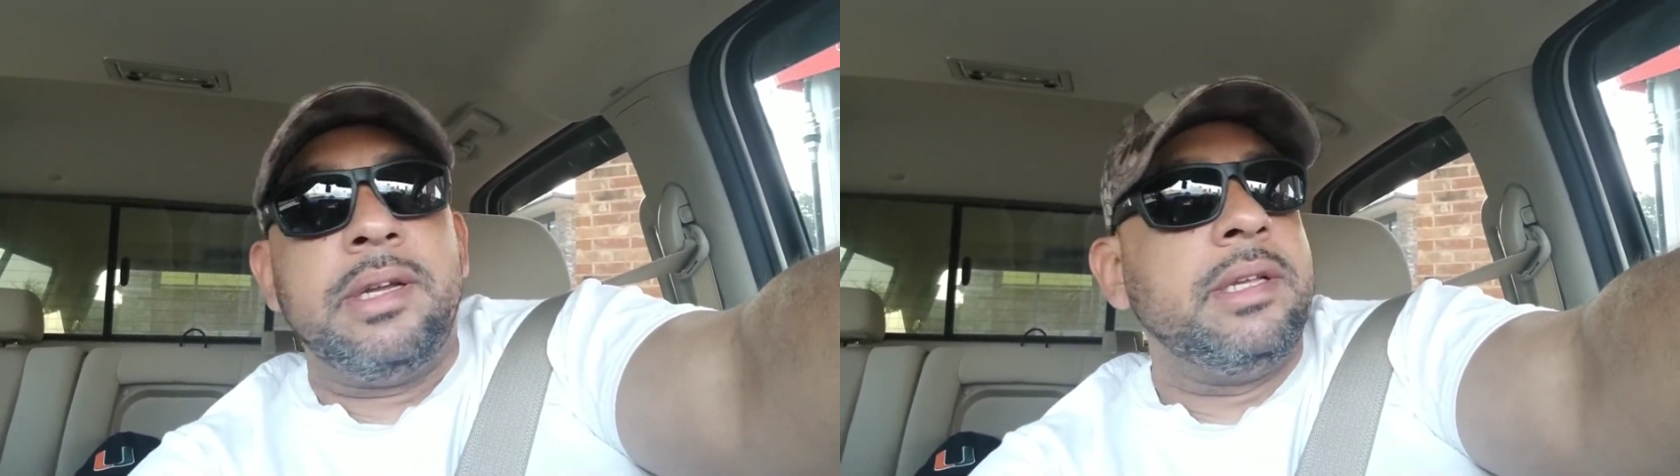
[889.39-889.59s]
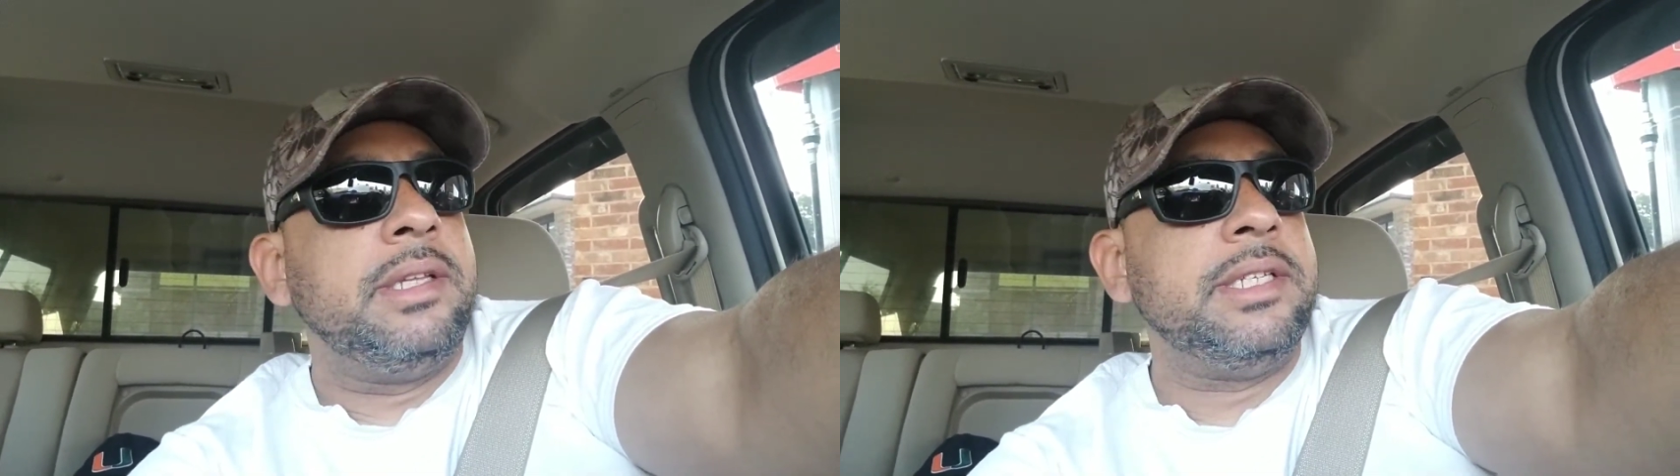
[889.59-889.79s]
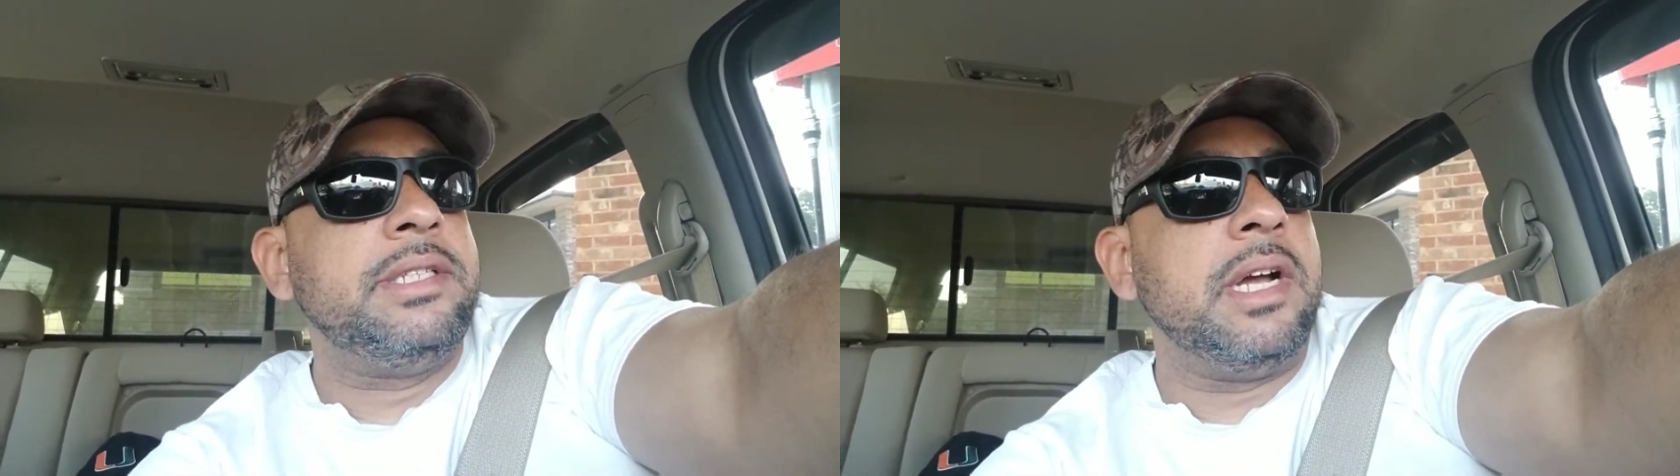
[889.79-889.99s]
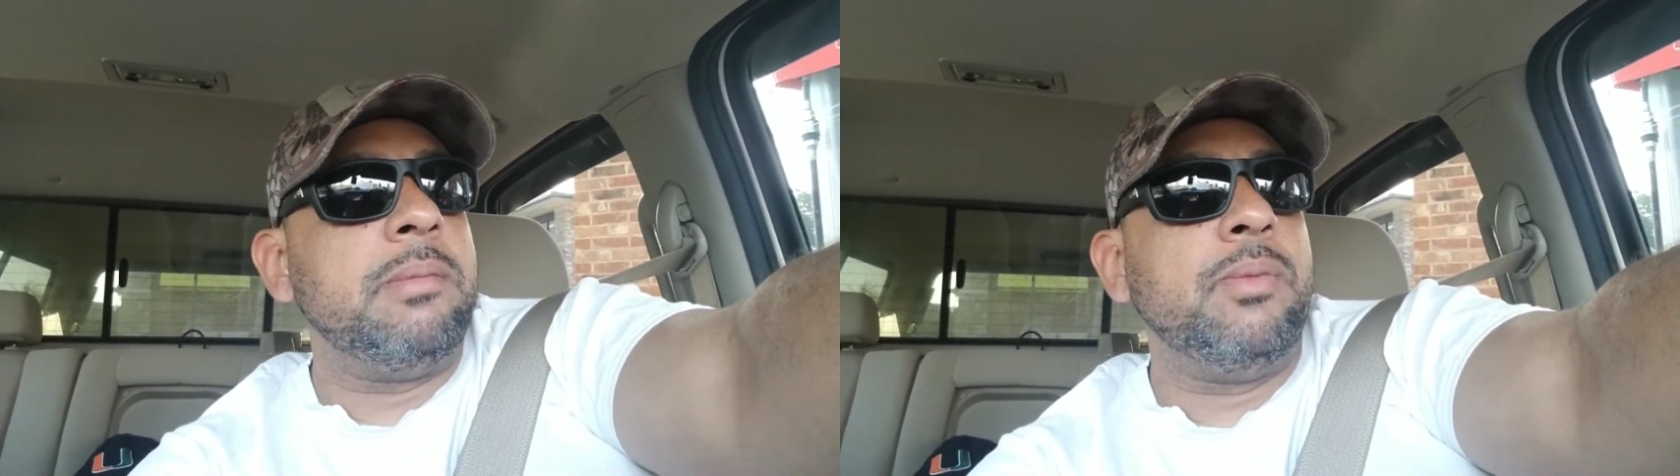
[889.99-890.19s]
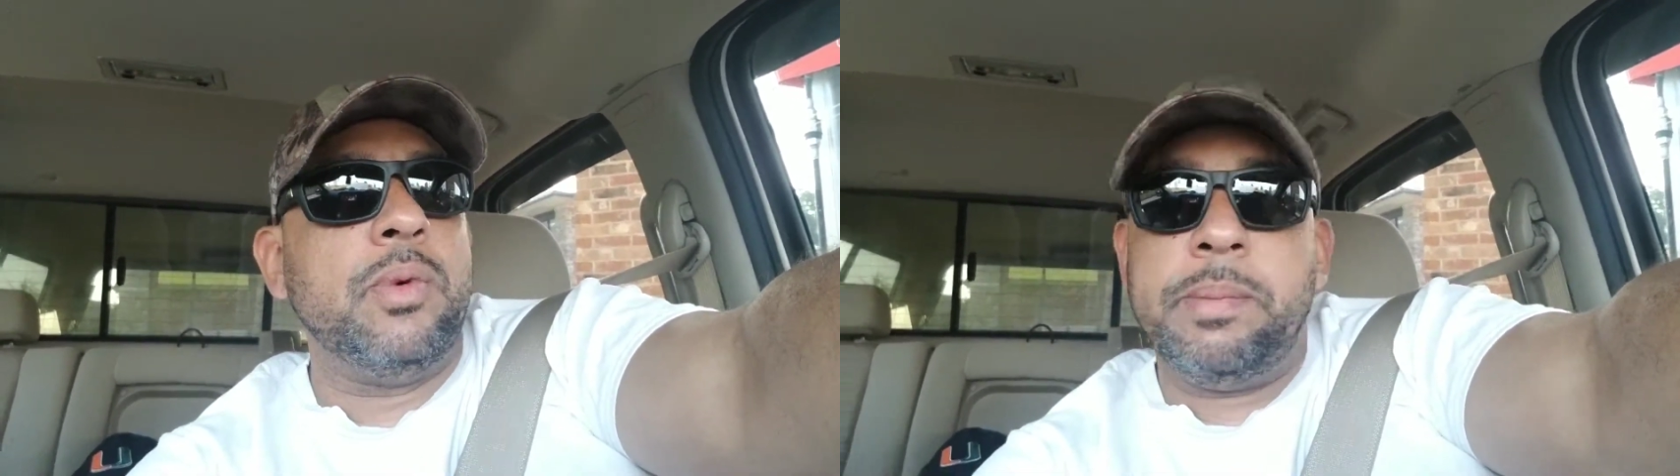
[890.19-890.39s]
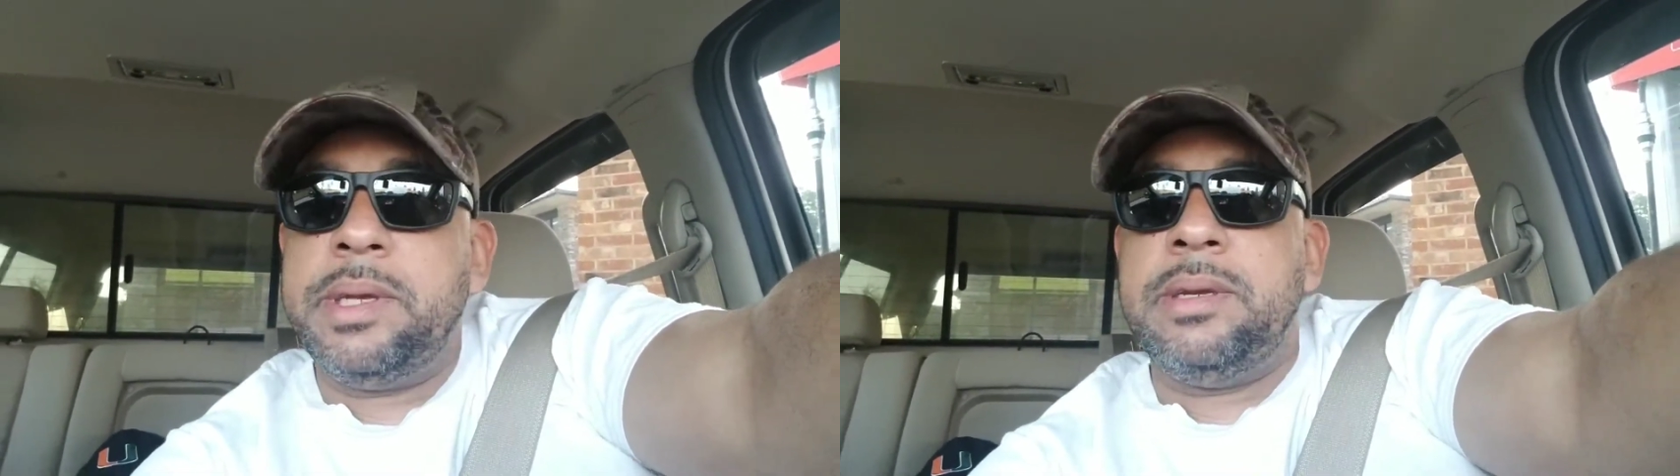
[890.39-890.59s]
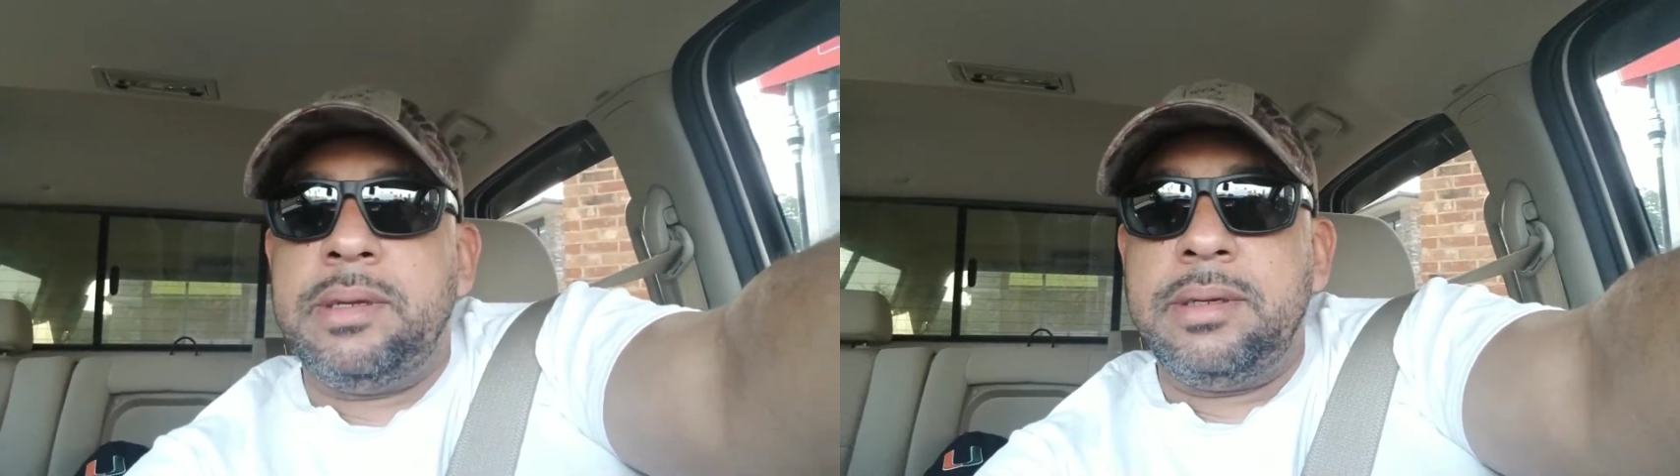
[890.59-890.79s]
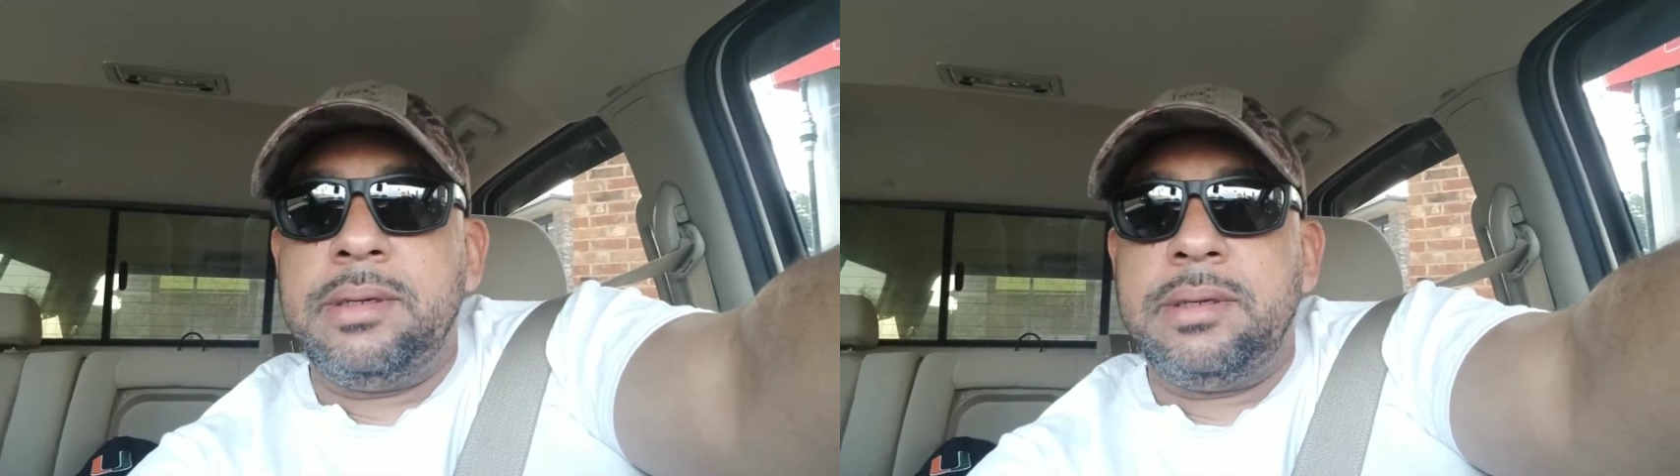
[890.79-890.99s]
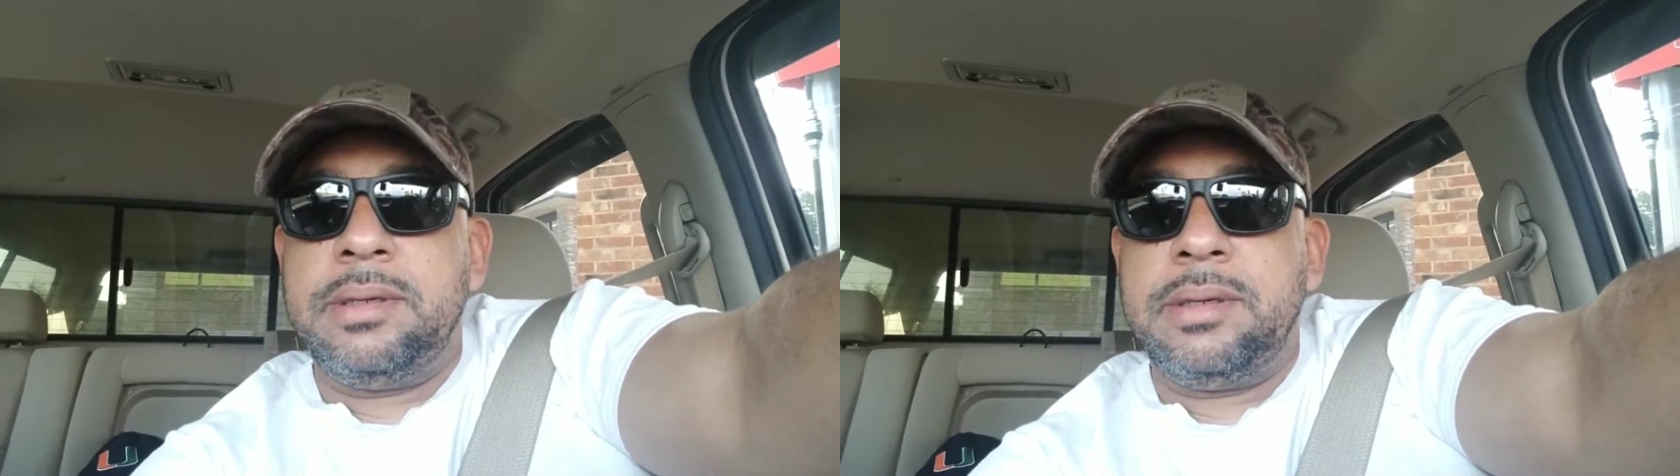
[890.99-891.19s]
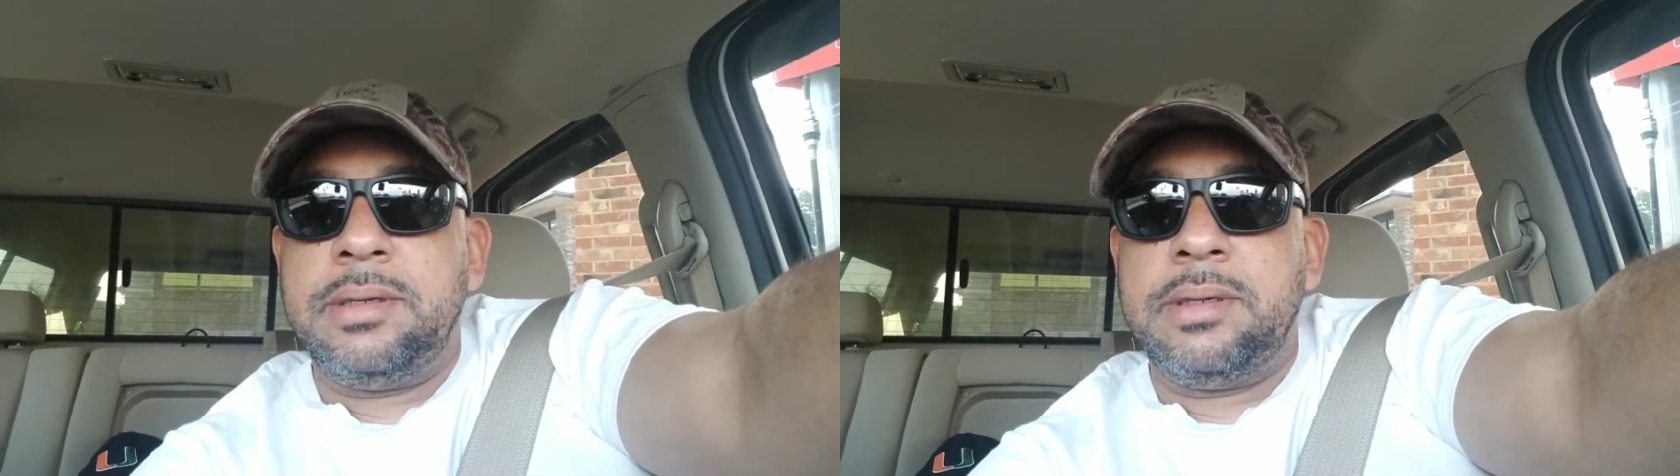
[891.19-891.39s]
these dumb women,
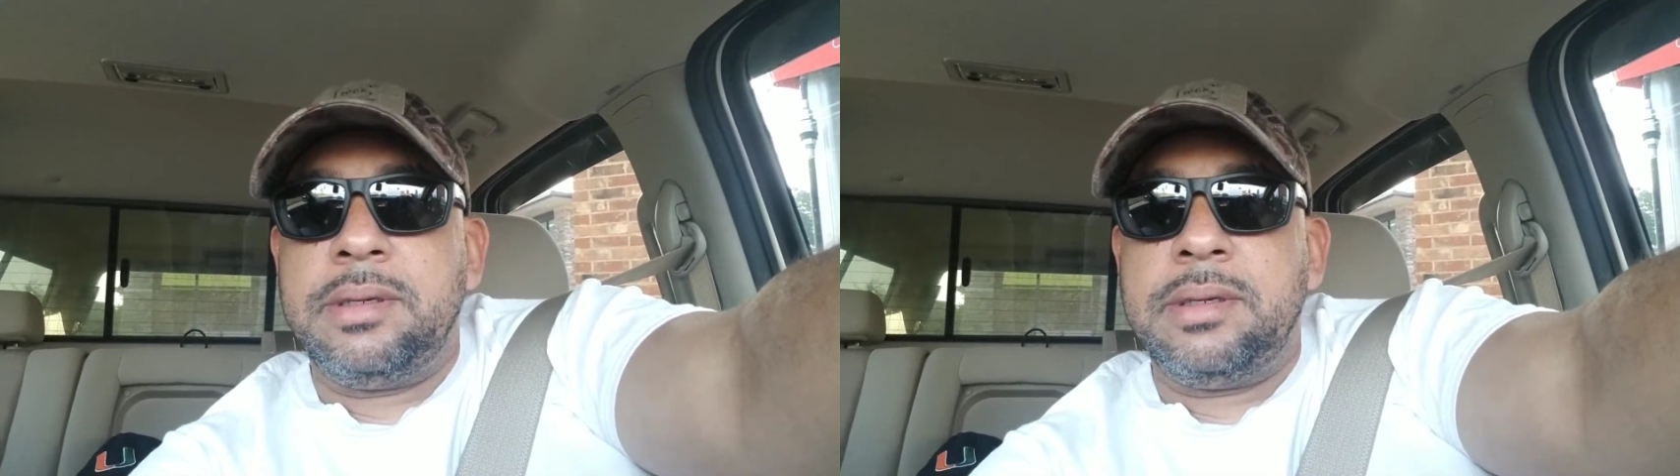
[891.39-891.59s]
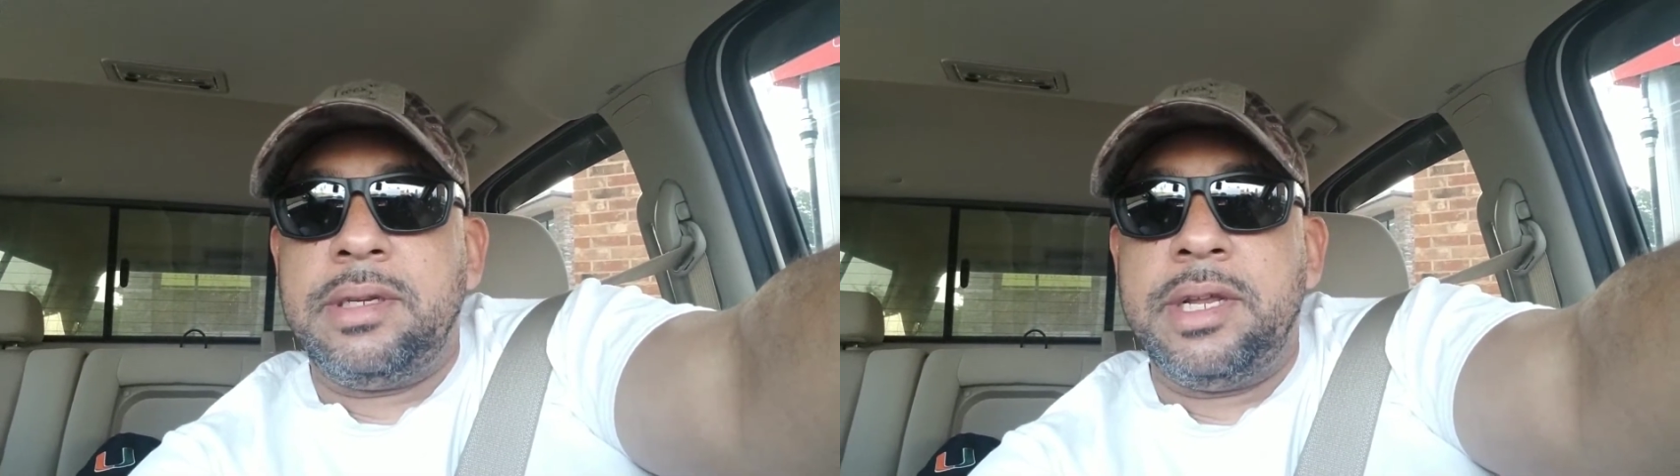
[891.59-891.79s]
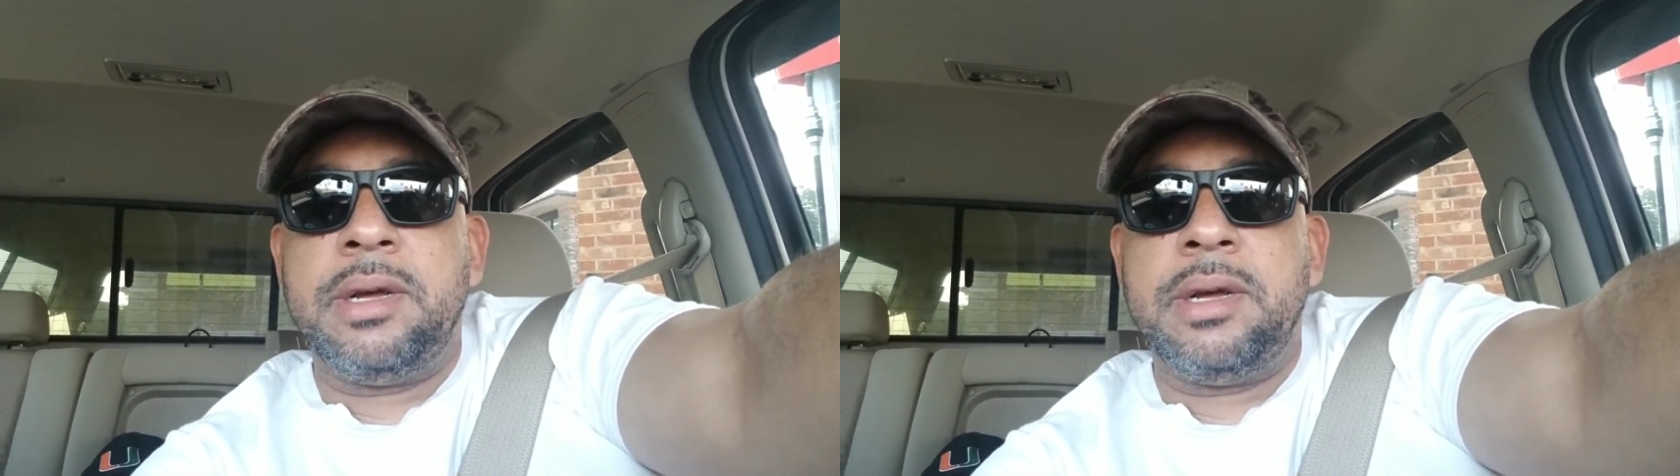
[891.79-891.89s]
they